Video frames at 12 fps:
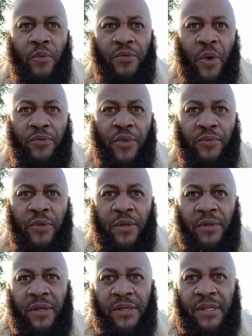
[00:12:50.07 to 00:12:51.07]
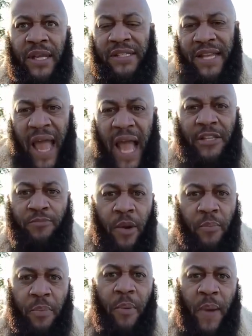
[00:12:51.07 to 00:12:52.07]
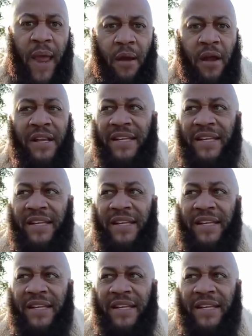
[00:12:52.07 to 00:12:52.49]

the tax preparer,